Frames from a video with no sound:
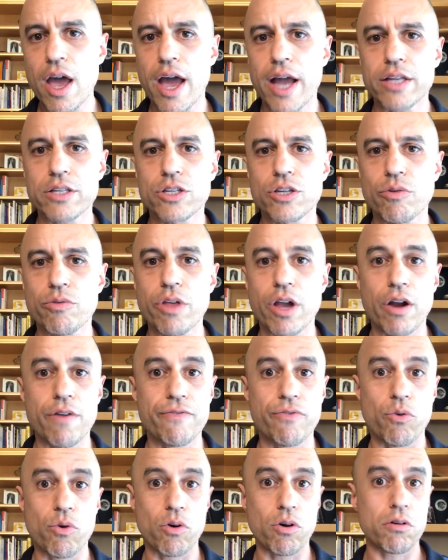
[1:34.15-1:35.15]
And so
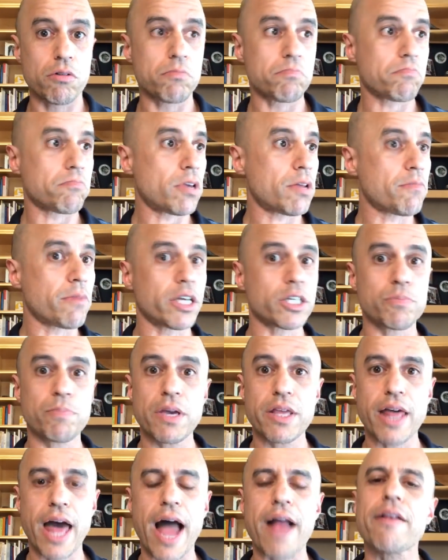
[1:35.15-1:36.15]
therefore, it must
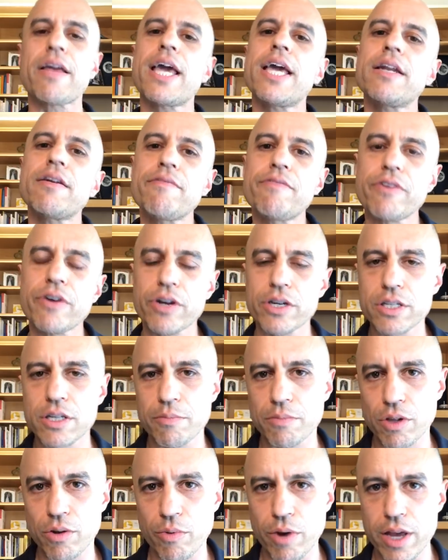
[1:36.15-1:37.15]
be that, in a very
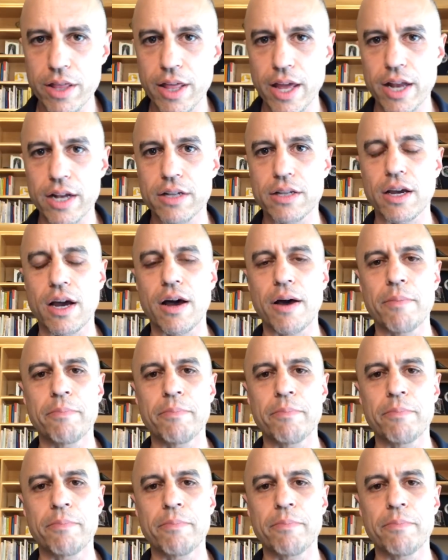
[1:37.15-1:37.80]
similar way that